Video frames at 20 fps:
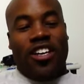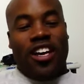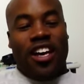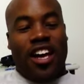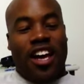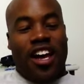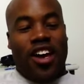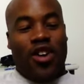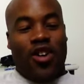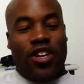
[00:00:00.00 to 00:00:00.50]

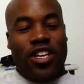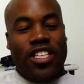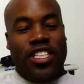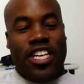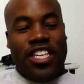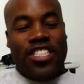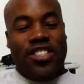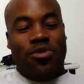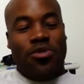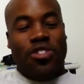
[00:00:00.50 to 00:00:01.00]

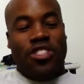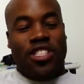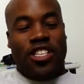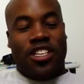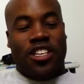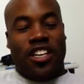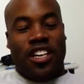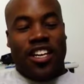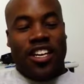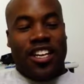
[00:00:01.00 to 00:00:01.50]
Orientation was
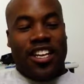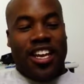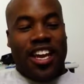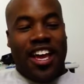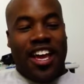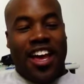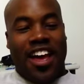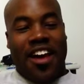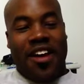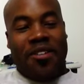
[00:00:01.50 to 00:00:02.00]
good.
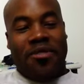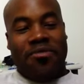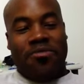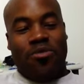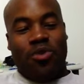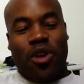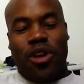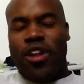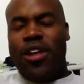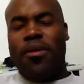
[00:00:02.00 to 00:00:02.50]

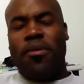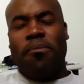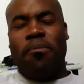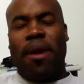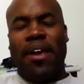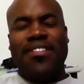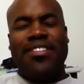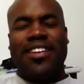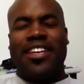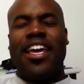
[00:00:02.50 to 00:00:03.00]
We only
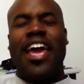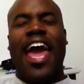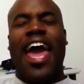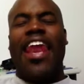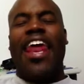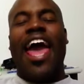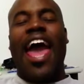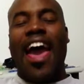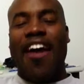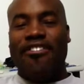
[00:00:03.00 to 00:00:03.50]
basically had
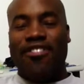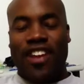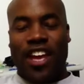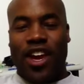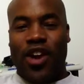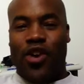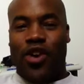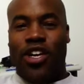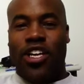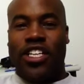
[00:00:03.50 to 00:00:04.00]
half-day
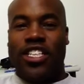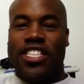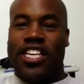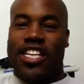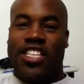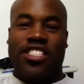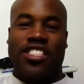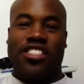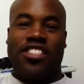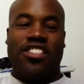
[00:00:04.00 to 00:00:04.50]

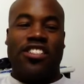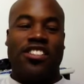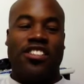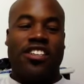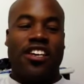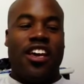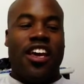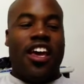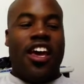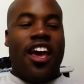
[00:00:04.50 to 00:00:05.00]
orientations.
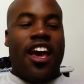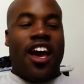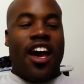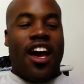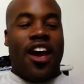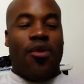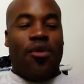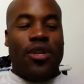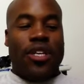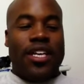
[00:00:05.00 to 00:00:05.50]

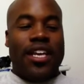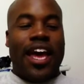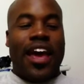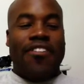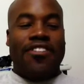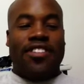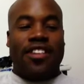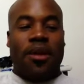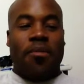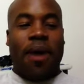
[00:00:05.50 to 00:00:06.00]
We did have
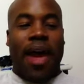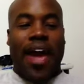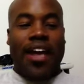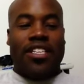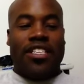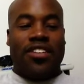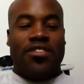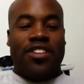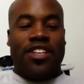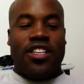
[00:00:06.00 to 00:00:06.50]
some
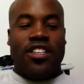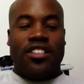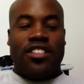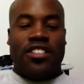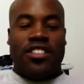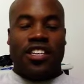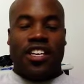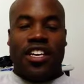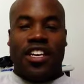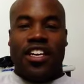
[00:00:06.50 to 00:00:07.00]

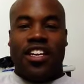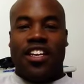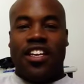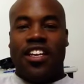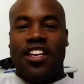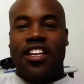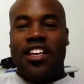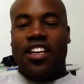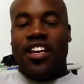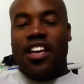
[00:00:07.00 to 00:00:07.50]
activities
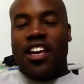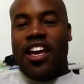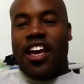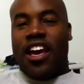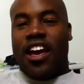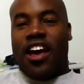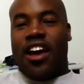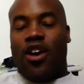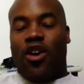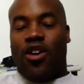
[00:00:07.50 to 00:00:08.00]

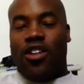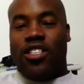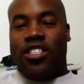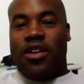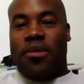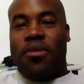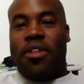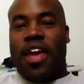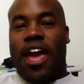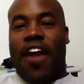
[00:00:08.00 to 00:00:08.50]
on
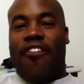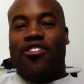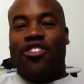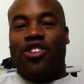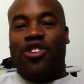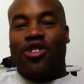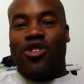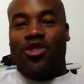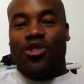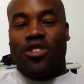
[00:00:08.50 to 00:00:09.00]
some of the
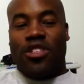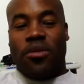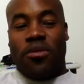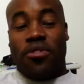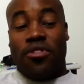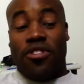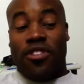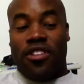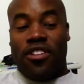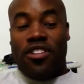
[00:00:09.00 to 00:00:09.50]
afternoons.
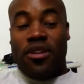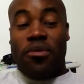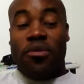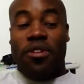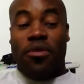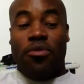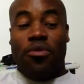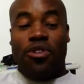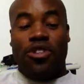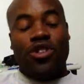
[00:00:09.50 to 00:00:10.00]
Some of
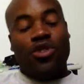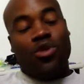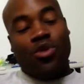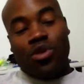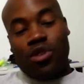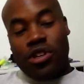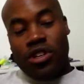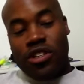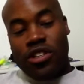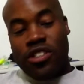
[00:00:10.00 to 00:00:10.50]
them were
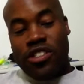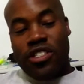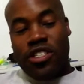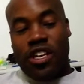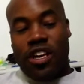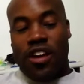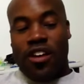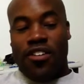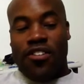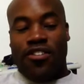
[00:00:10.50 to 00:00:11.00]
tours
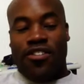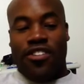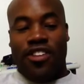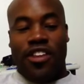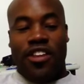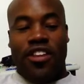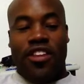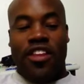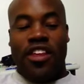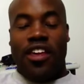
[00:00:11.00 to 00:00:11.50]
of
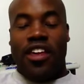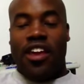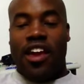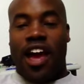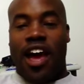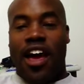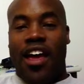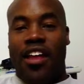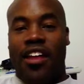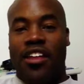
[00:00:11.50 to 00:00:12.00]
the
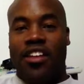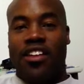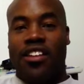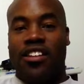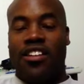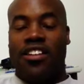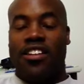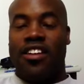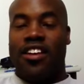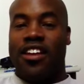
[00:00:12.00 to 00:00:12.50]

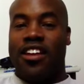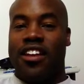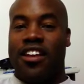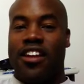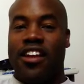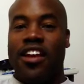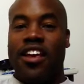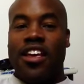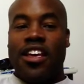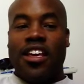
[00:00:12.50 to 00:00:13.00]
island,
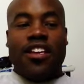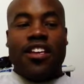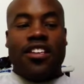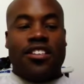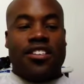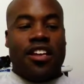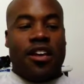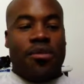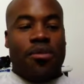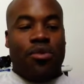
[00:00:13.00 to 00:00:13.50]
and
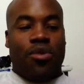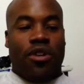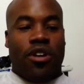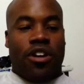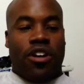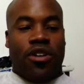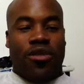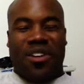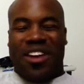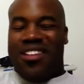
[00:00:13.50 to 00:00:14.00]

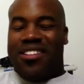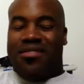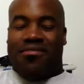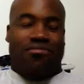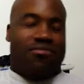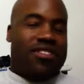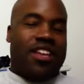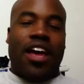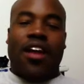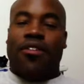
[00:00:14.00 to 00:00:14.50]
we had to
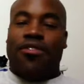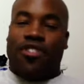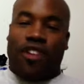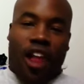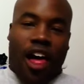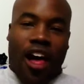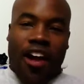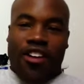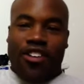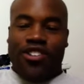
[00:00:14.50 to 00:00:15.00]
sign up for
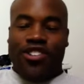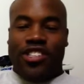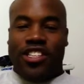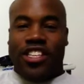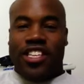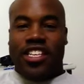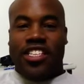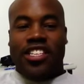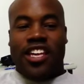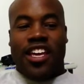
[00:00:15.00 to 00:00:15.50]
lockers and
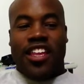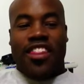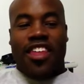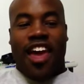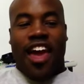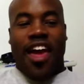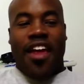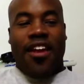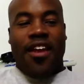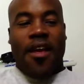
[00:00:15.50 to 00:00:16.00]
things like
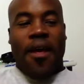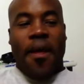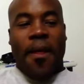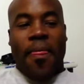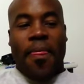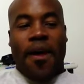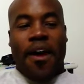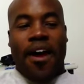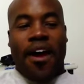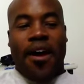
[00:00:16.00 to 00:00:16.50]
that.
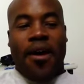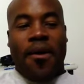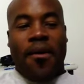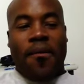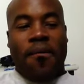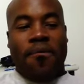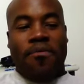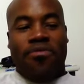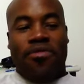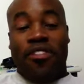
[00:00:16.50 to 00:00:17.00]

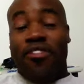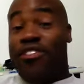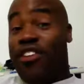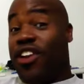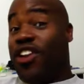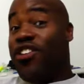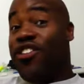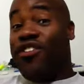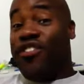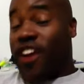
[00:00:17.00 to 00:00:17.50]

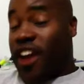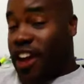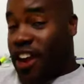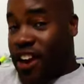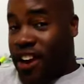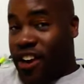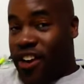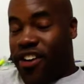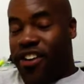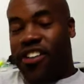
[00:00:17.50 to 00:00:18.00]
Vendor
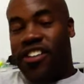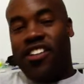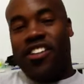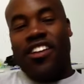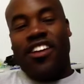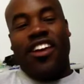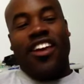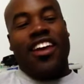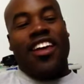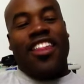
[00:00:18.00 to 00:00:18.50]
fair,
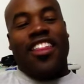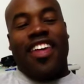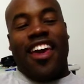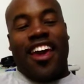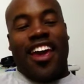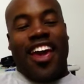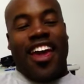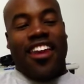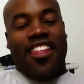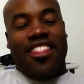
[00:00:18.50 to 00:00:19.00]

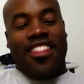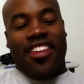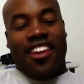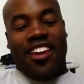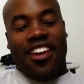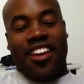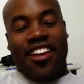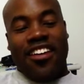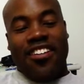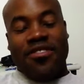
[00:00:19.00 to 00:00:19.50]
that kind of
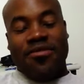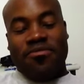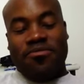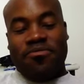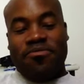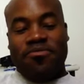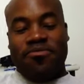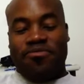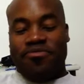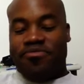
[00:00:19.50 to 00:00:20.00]
thing.
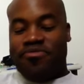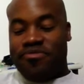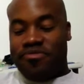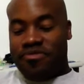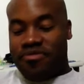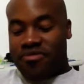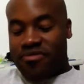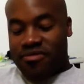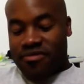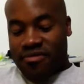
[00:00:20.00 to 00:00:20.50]

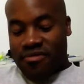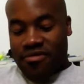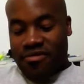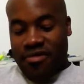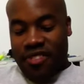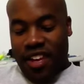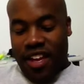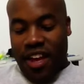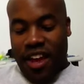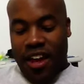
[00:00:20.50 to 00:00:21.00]

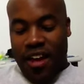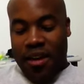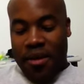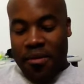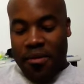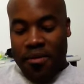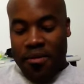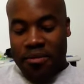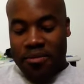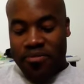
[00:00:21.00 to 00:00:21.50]

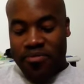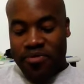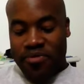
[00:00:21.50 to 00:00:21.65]
But